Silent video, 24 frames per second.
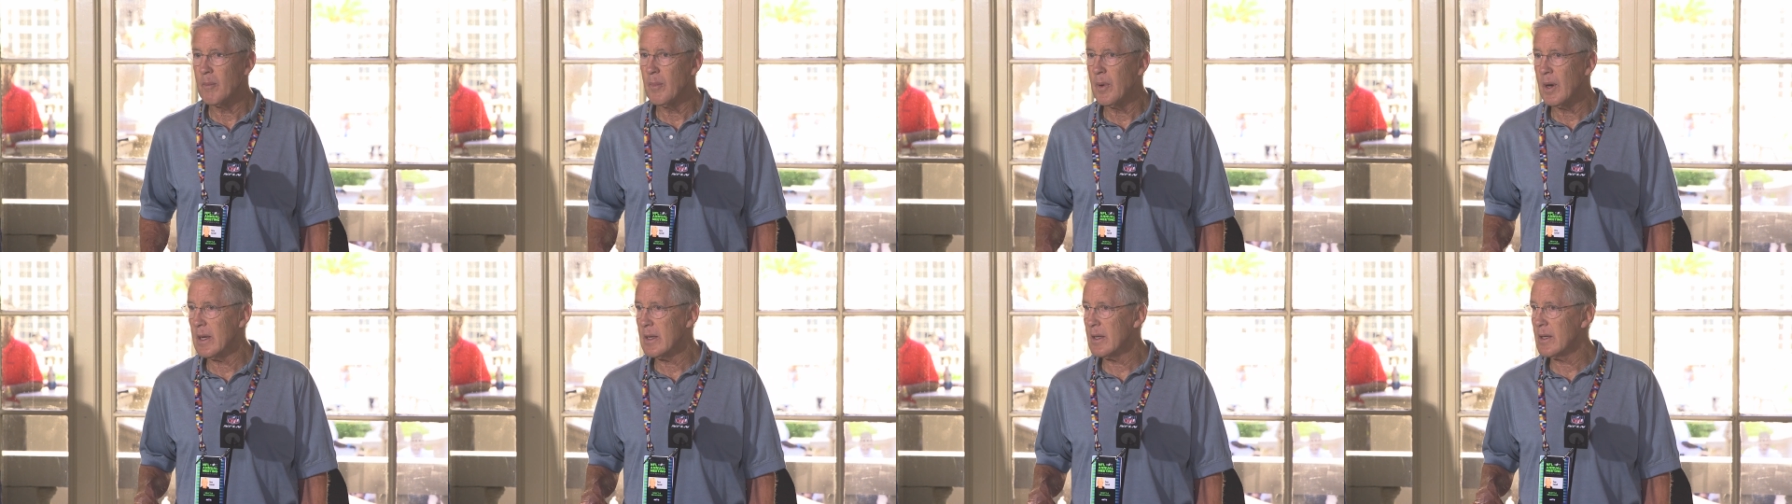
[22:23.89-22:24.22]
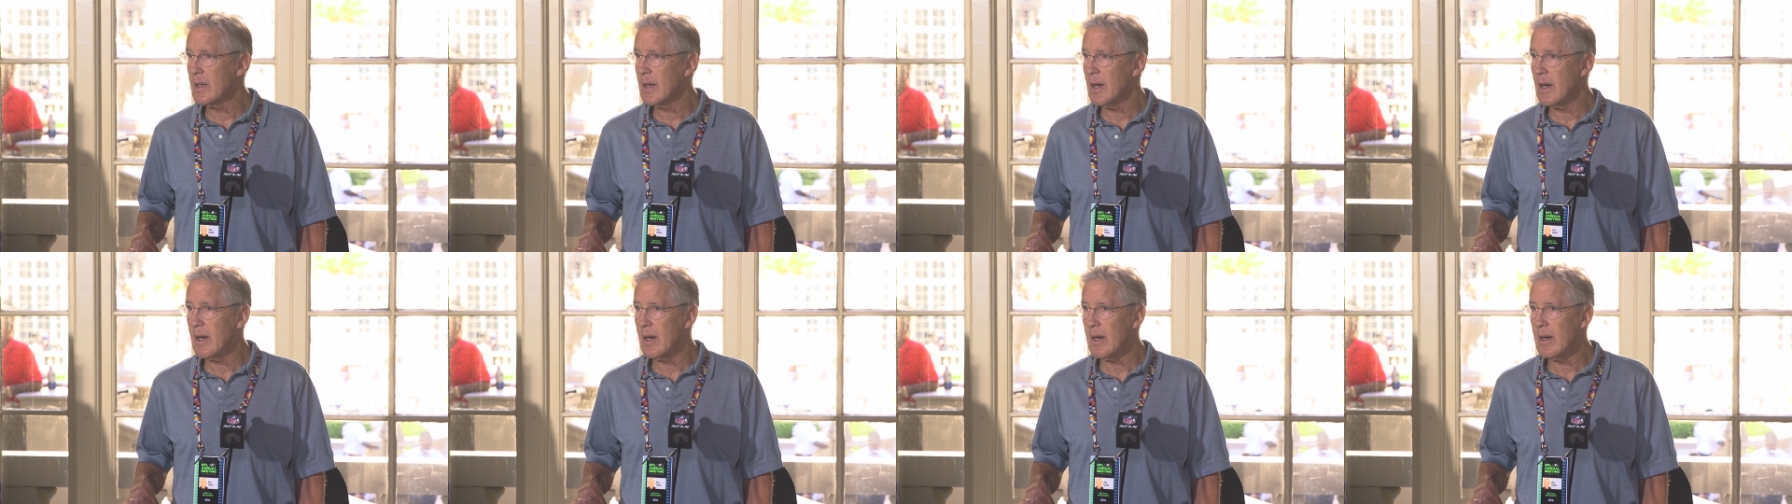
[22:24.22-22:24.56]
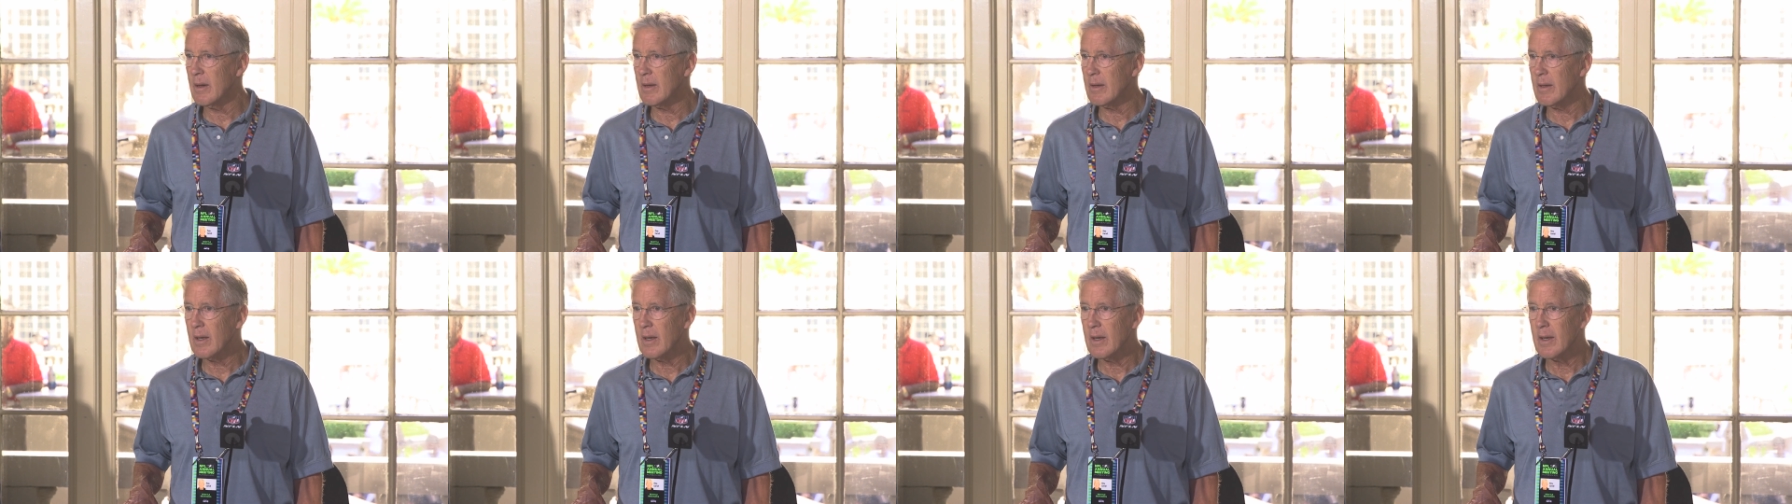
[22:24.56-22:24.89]
but. Uh,
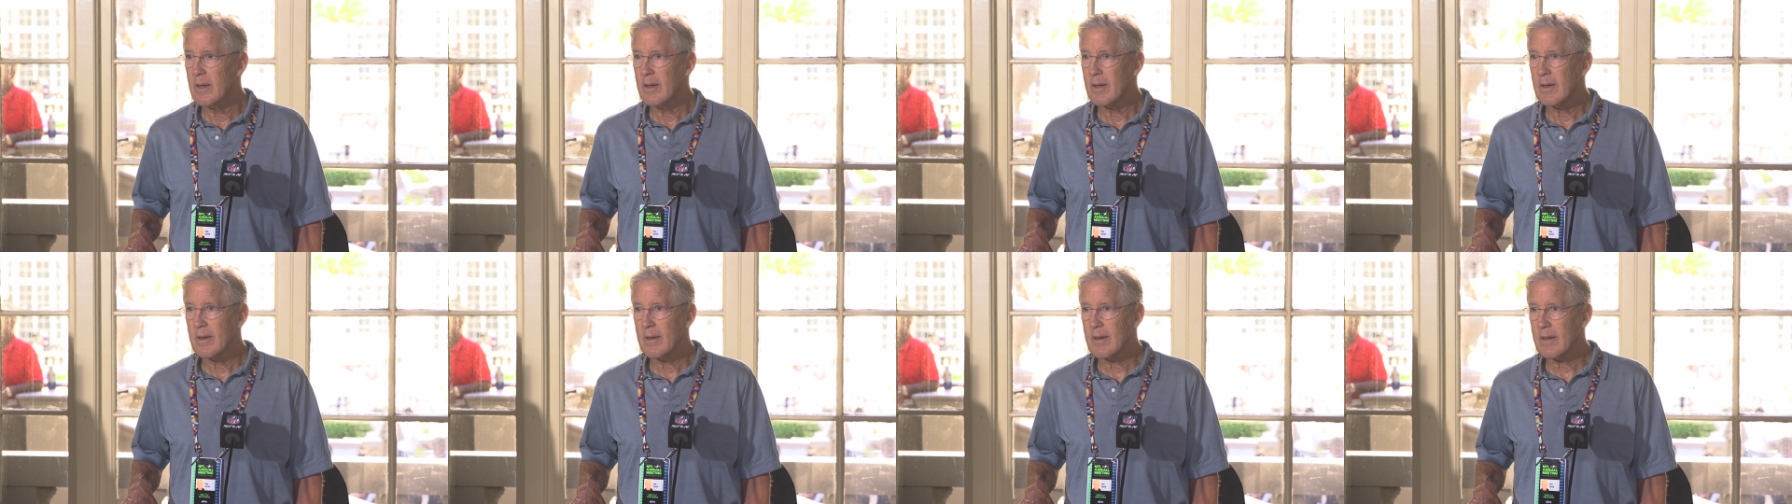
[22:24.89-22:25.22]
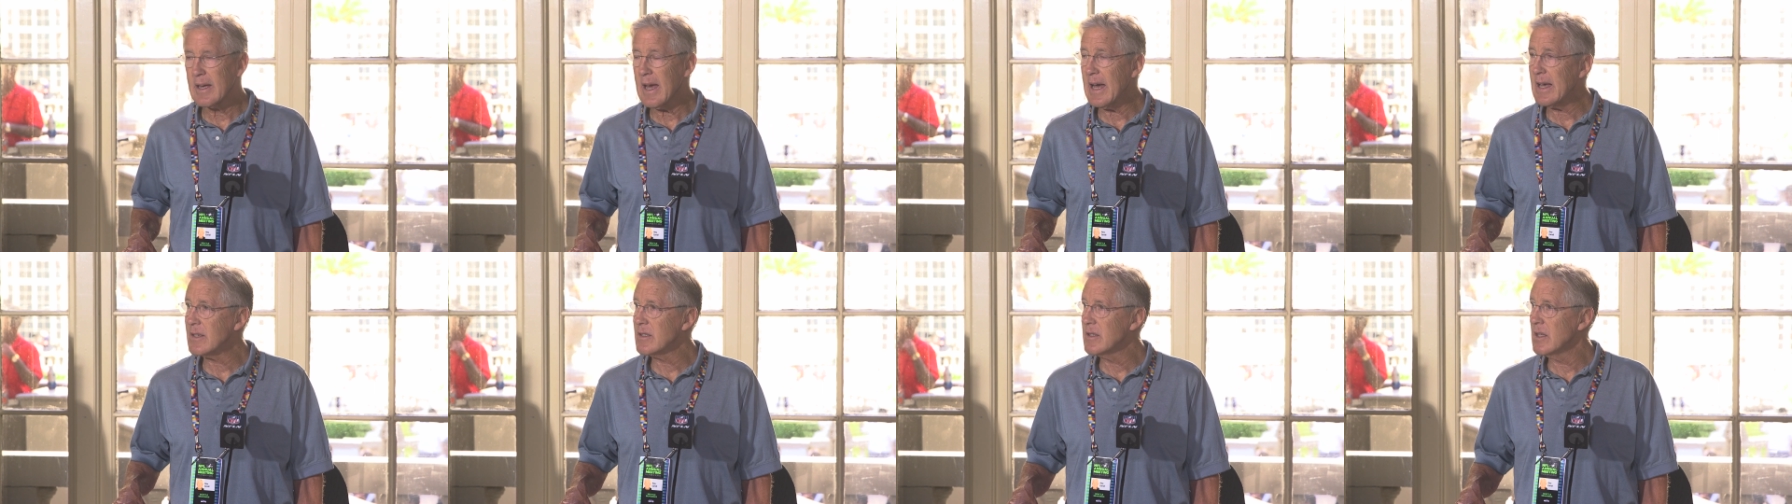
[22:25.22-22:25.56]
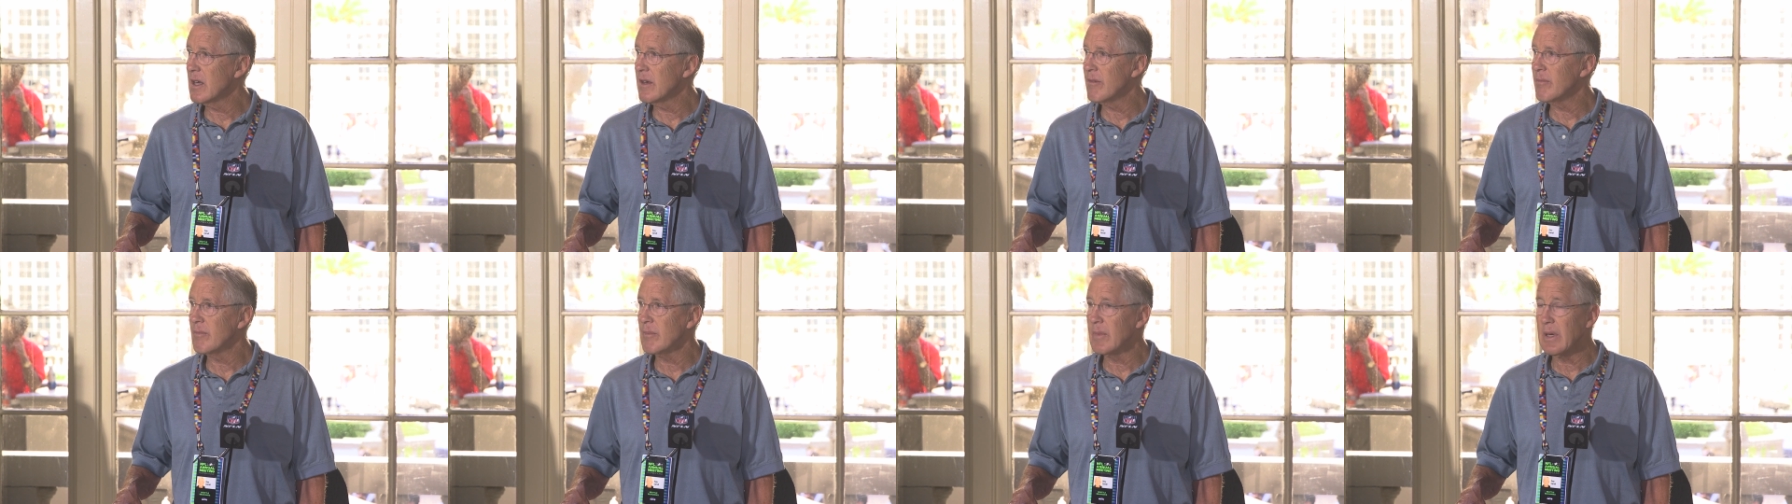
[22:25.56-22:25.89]
guys
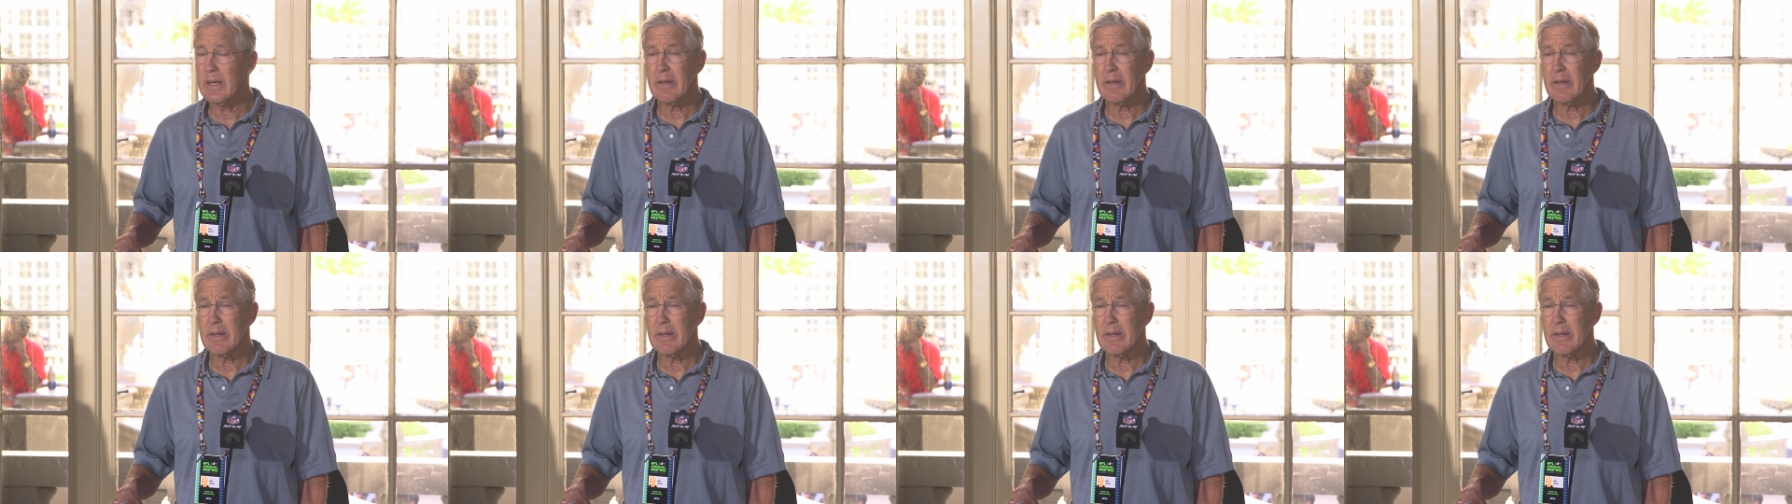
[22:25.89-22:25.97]
love him.